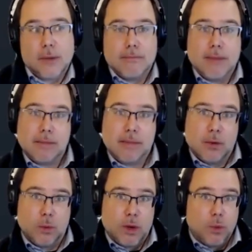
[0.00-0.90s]
maybe
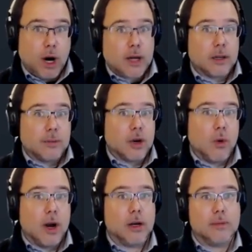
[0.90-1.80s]
we wanted to be
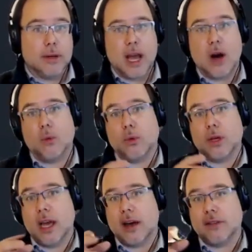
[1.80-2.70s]
acquired, but now we
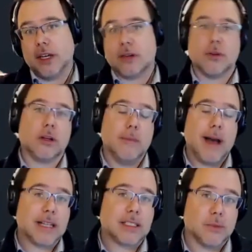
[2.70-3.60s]
have hit critical
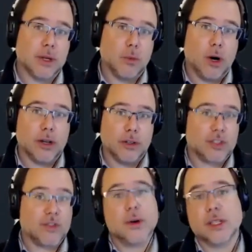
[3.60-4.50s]
mass and we want to
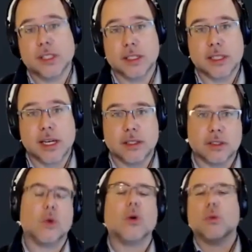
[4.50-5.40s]
just focus on sales,
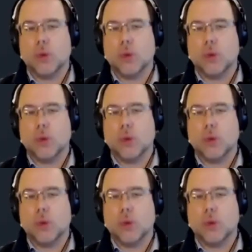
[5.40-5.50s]
or what